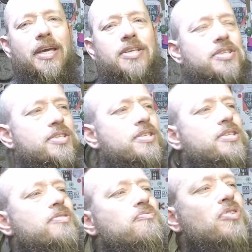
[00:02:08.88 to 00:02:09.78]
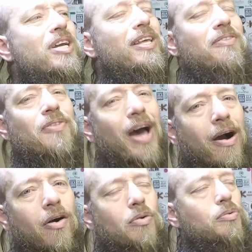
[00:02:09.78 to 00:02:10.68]
it's really that
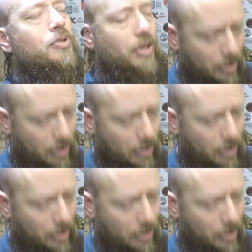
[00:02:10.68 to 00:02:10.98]
old,